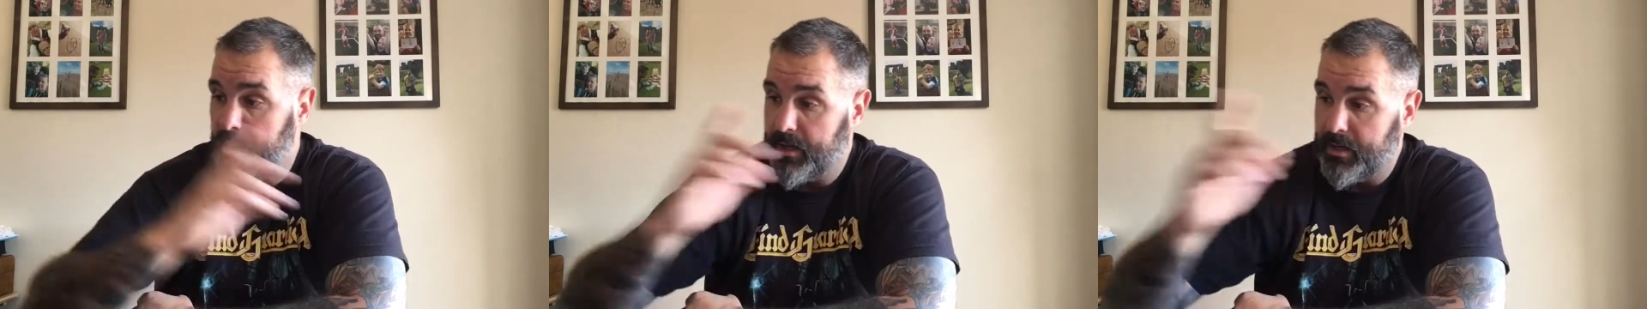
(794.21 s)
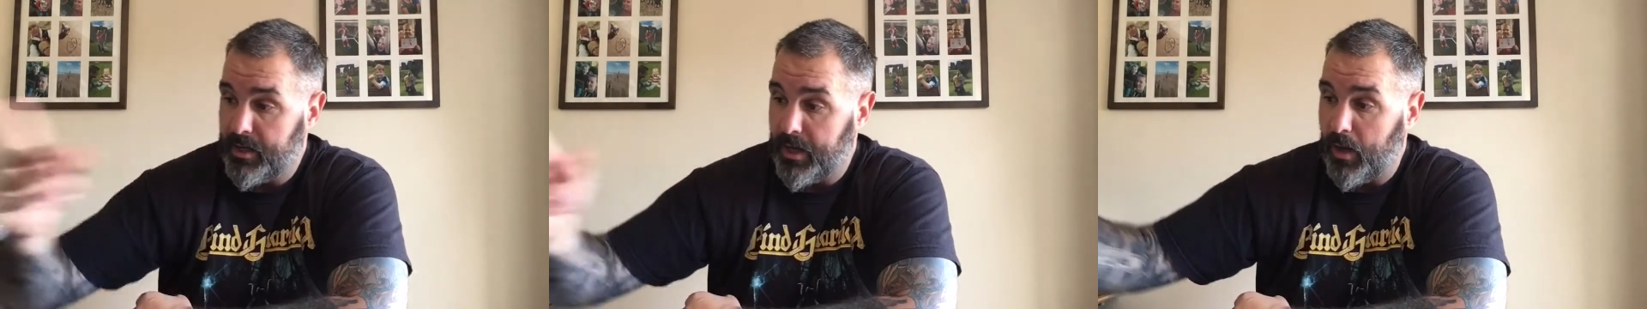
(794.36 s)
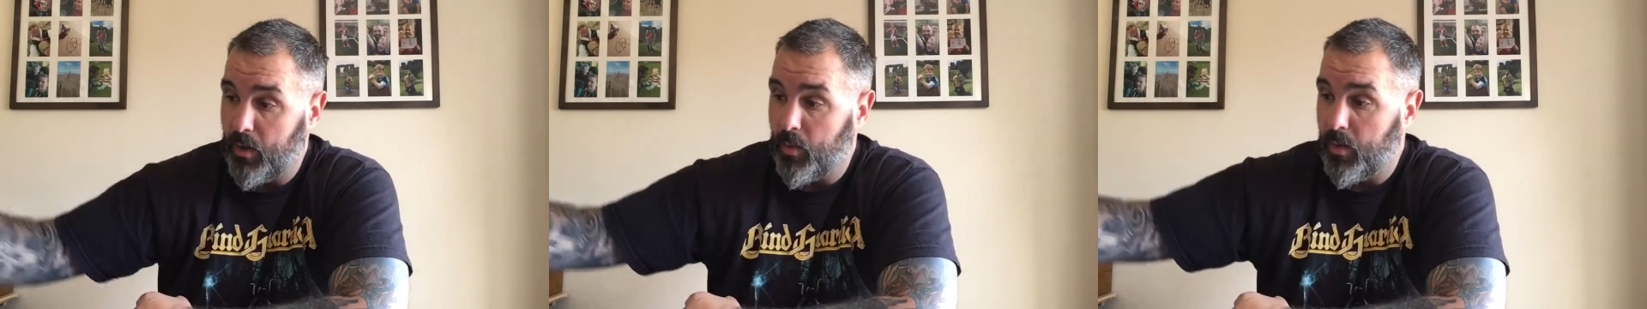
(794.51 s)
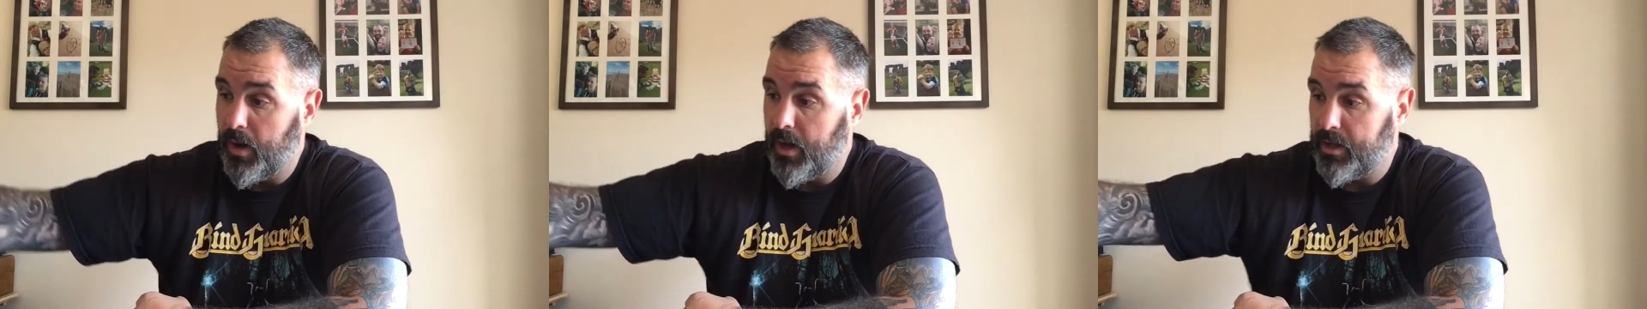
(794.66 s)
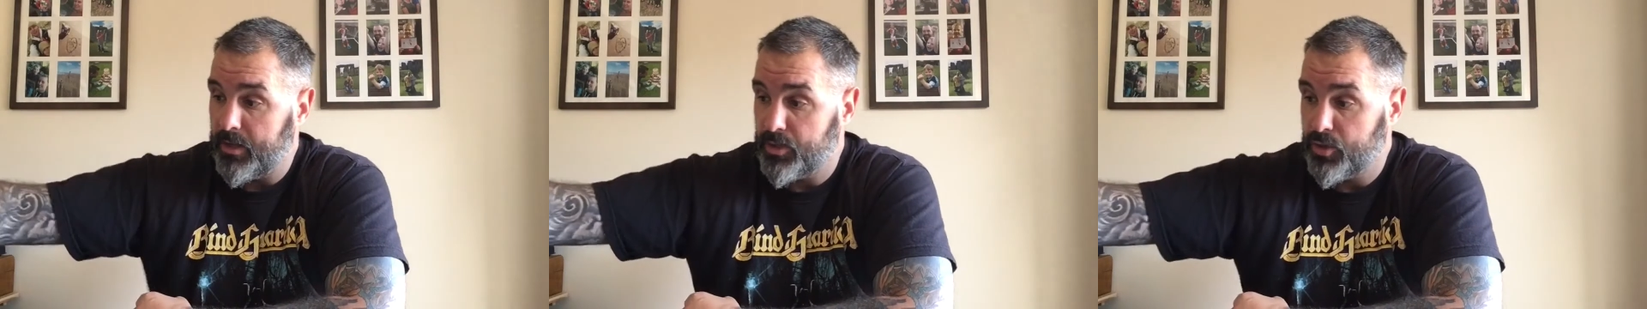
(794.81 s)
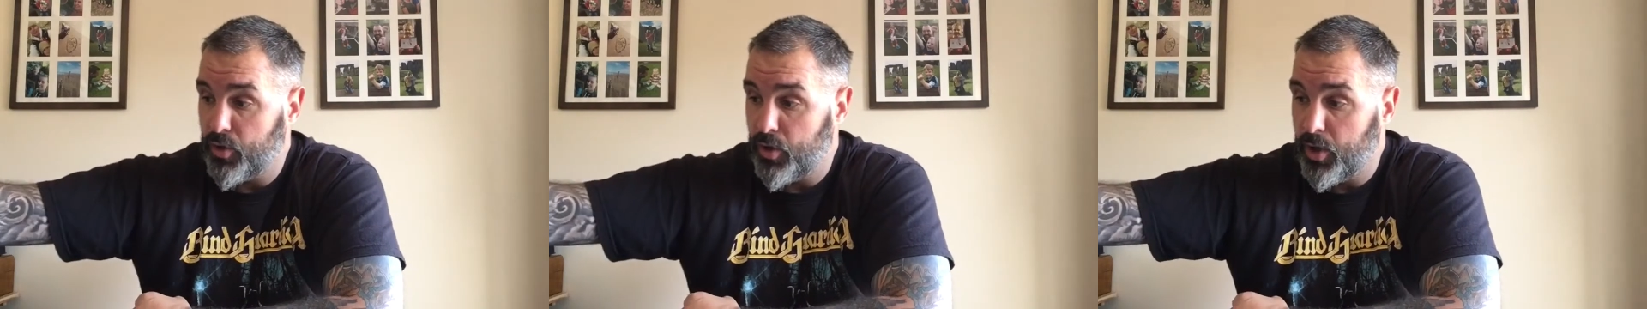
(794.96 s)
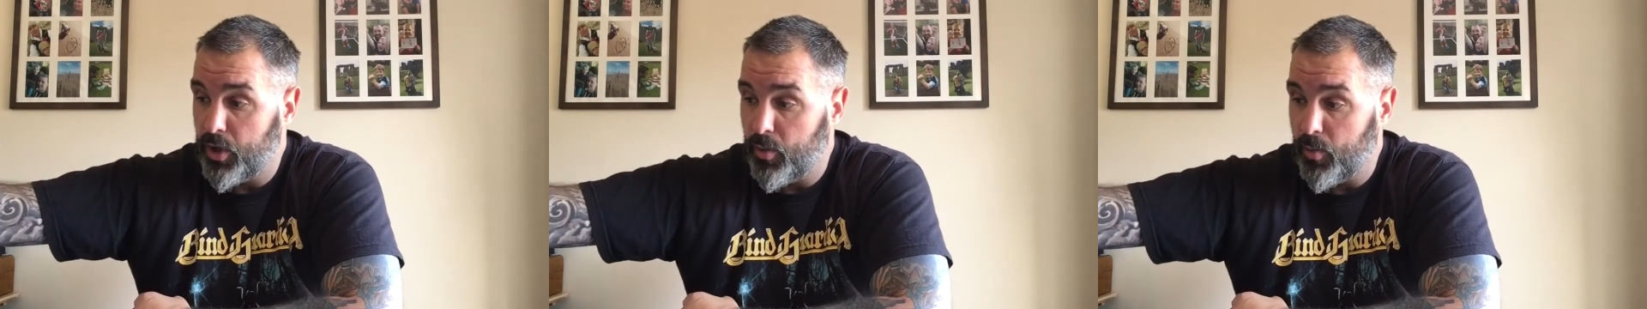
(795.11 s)
Now, I'll
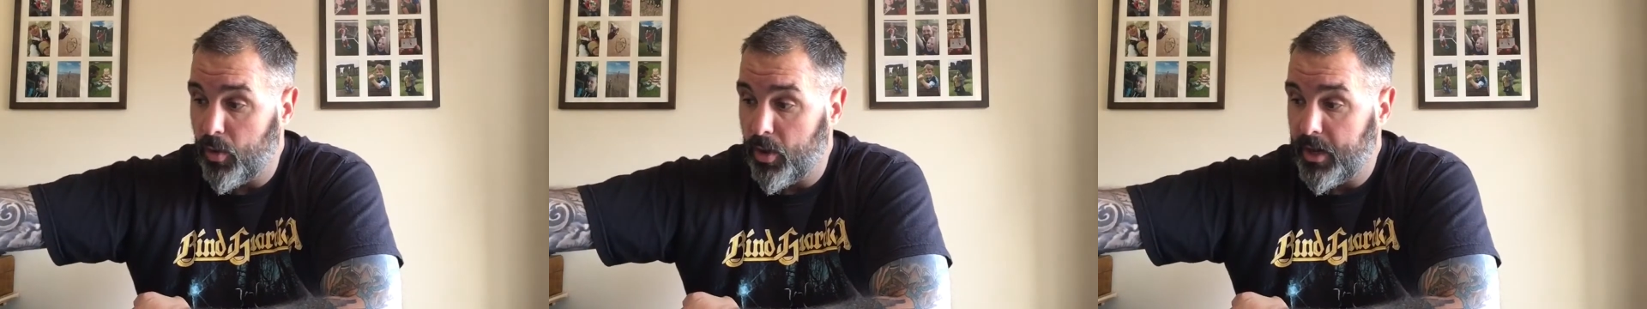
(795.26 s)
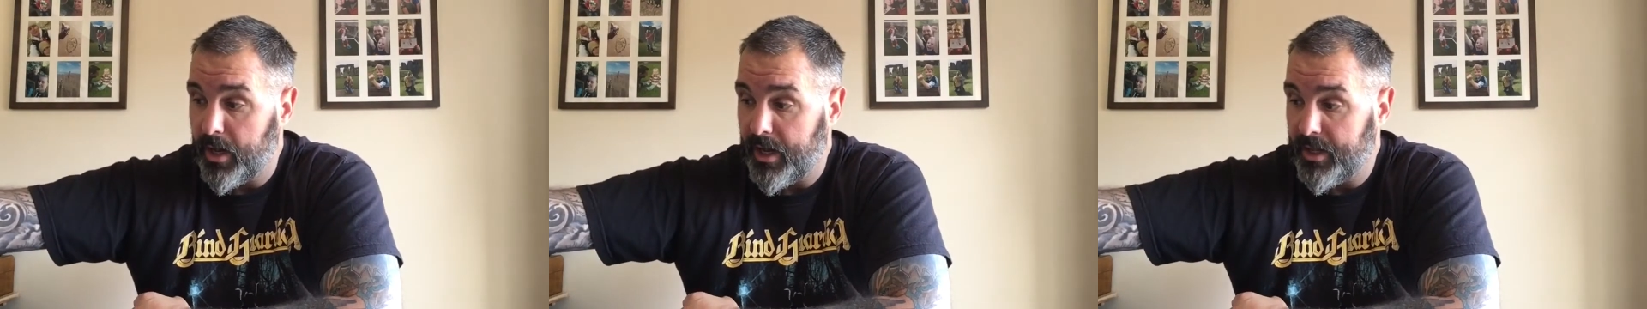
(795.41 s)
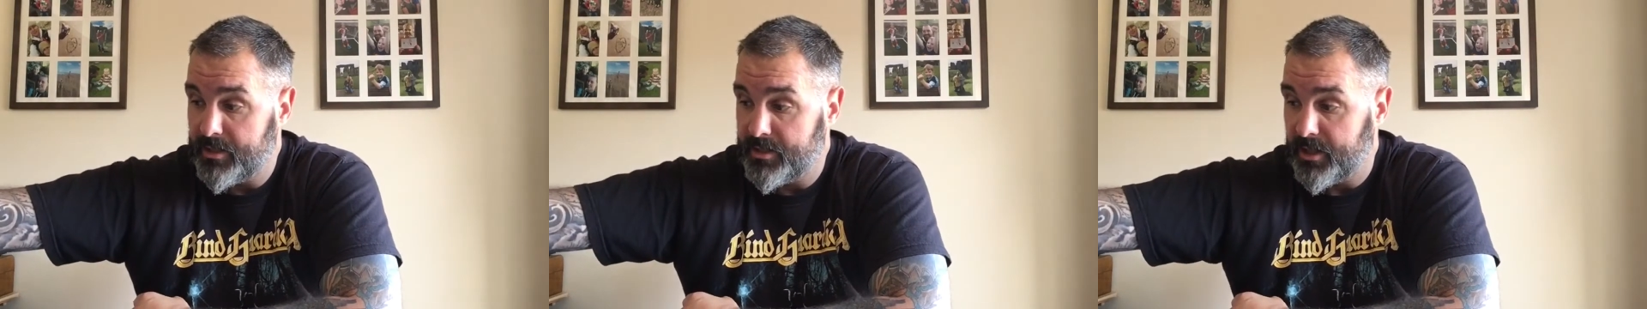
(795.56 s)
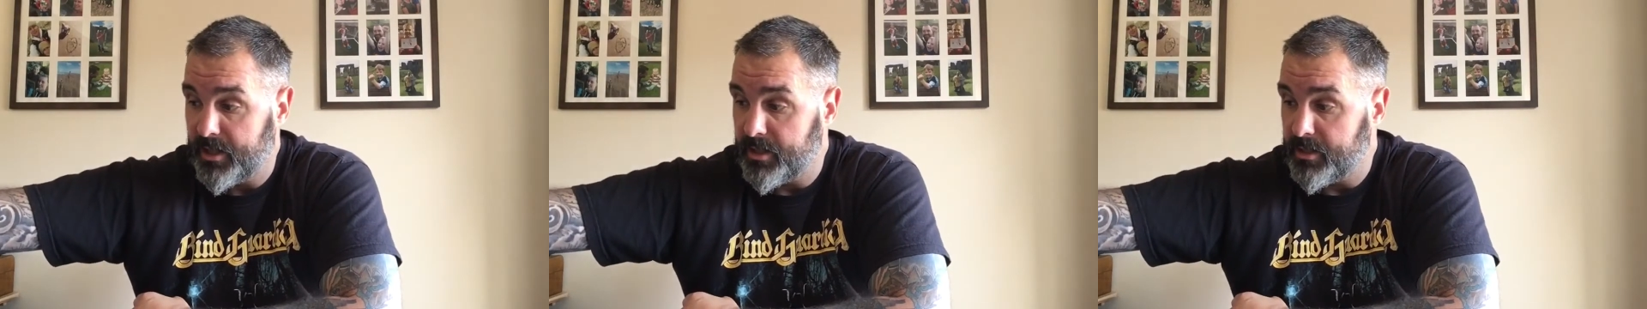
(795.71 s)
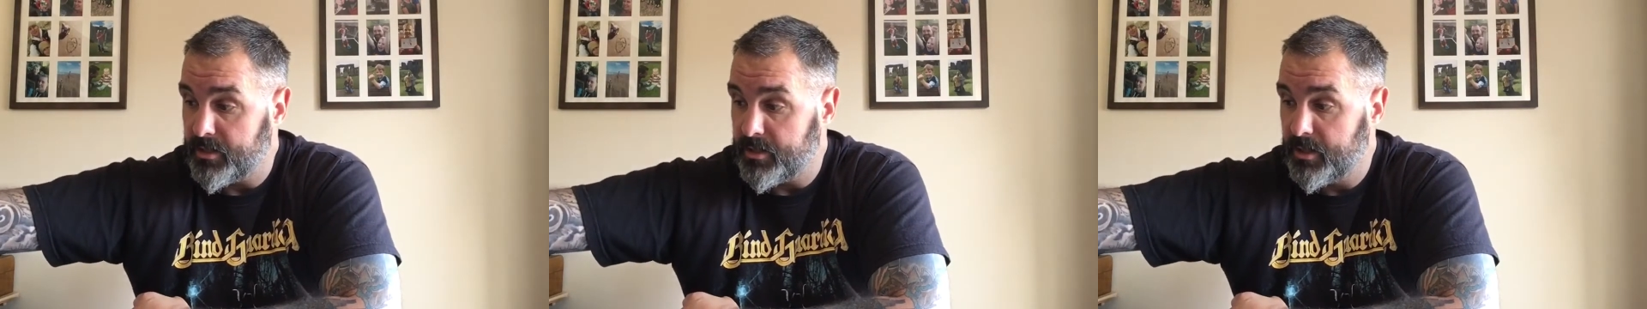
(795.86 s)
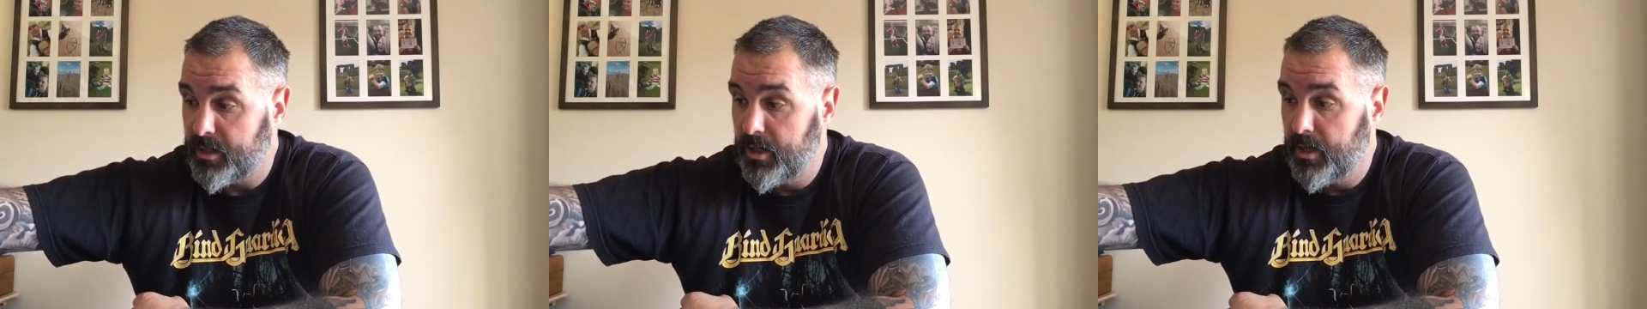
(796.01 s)
show you the one I did.